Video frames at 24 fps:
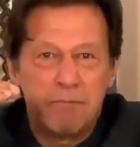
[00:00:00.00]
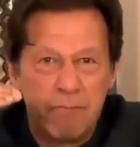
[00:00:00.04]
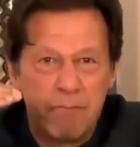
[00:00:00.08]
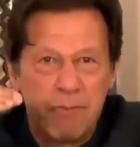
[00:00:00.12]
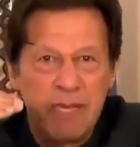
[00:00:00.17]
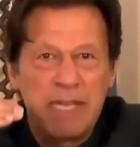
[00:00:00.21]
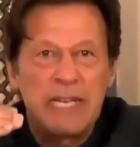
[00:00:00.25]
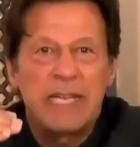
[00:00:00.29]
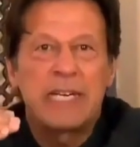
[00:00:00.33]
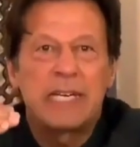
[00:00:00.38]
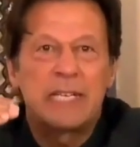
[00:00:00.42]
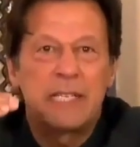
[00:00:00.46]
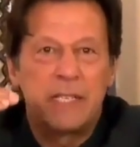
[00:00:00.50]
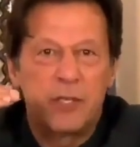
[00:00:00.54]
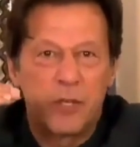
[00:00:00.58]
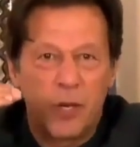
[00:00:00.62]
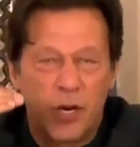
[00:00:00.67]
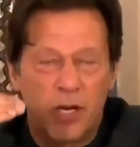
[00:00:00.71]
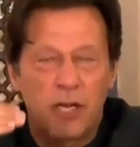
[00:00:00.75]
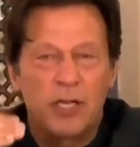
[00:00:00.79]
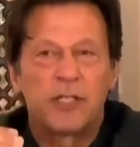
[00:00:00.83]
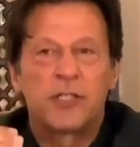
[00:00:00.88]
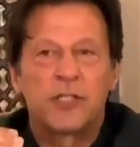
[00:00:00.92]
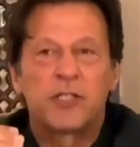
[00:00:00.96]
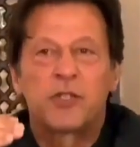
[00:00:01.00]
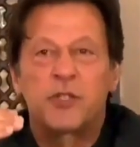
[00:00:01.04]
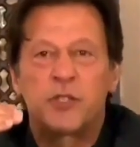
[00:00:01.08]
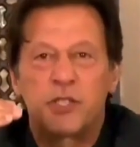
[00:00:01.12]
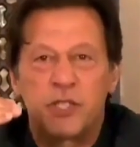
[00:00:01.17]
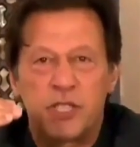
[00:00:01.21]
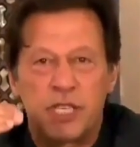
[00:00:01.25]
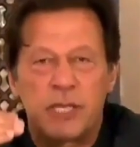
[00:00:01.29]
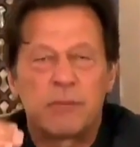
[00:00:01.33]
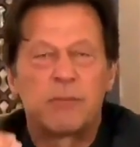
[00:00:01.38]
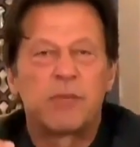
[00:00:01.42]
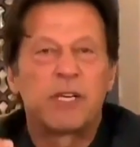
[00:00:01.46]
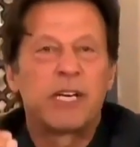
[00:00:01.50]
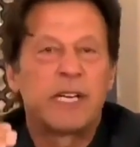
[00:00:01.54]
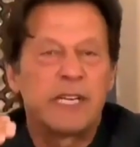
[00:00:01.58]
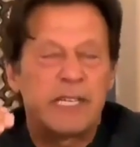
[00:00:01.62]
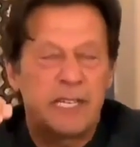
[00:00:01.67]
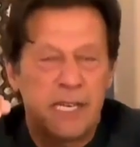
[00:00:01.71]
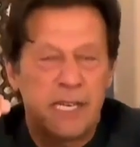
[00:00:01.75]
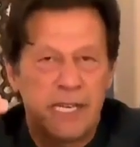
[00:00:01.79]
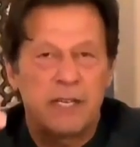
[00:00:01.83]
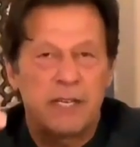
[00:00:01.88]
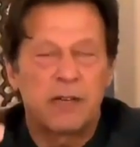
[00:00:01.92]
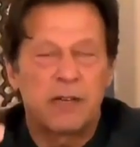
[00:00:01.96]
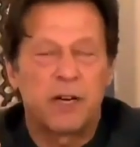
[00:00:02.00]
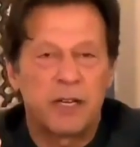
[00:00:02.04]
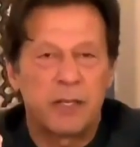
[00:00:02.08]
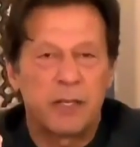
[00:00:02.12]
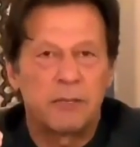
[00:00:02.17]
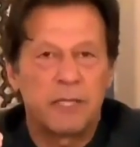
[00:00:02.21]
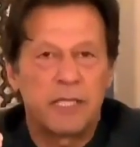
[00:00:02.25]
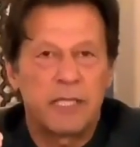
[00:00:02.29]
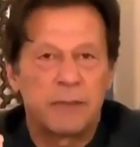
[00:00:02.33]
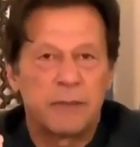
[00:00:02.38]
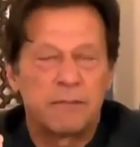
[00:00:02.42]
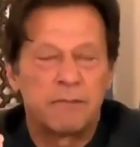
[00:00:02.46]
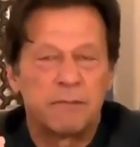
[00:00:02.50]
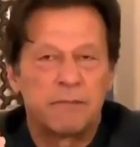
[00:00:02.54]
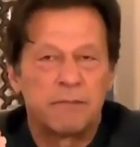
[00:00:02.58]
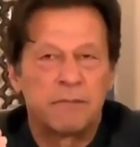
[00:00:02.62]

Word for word: billion to stimulate our economy